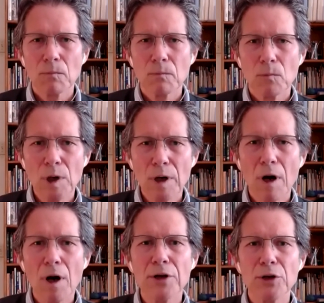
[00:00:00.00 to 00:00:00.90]
Where
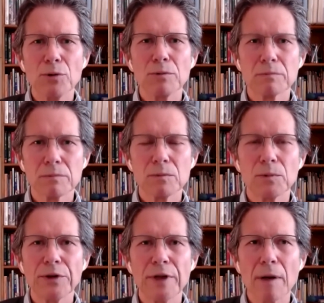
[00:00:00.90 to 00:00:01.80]
are you
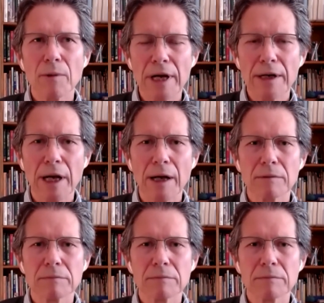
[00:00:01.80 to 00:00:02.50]
with that right now?